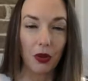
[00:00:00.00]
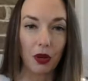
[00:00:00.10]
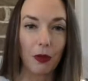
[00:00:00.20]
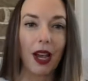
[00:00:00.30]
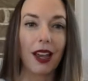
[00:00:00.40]

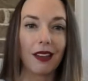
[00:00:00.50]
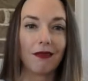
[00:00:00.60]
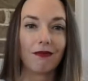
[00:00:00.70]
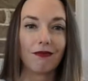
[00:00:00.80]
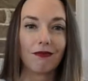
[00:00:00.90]
were my
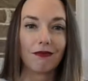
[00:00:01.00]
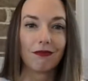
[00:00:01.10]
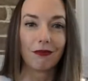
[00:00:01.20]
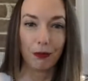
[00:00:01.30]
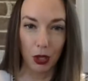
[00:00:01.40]

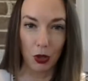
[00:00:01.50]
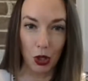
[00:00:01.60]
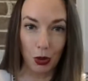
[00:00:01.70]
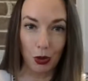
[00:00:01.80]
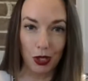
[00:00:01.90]
blue
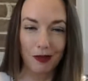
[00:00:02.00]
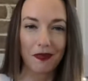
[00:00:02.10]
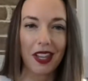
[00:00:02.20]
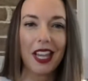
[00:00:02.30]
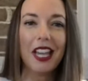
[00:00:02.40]
shoes.
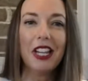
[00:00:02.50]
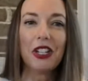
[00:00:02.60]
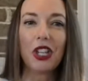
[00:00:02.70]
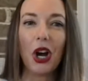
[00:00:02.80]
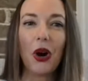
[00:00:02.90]

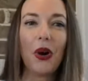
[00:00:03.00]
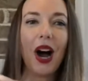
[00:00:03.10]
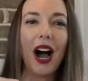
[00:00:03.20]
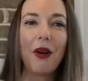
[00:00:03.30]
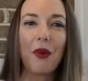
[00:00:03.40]
So
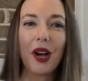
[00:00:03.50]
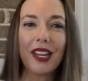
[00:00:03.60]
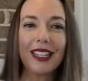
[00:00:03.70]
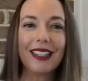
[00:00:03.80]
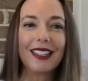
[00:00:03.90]
I
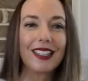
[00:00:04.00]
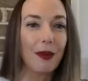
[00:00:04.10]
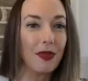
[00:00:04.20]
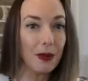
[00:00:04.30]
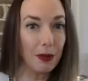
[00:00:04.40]
wanted
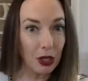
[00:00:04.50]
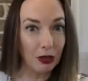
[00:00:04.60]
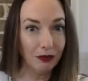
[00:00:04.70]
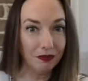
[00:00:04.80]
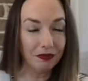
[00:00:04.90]
something blue.